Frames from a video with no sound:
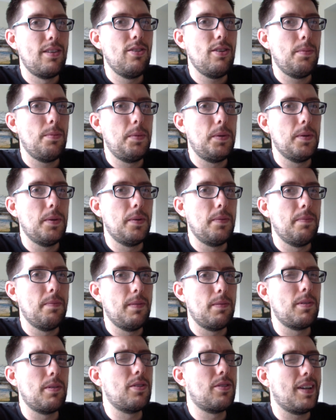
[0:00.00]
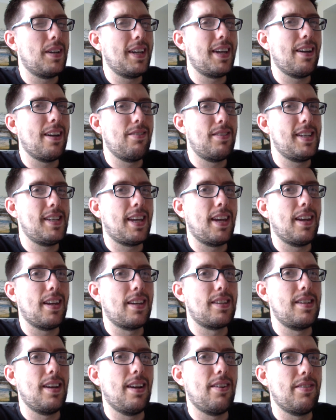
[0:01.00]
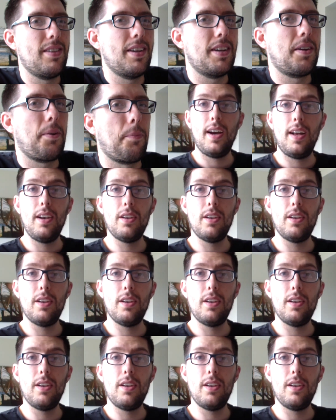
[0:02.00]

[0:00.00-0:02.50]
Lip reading: job done. I'm going to try and get her a ticket next year, I think.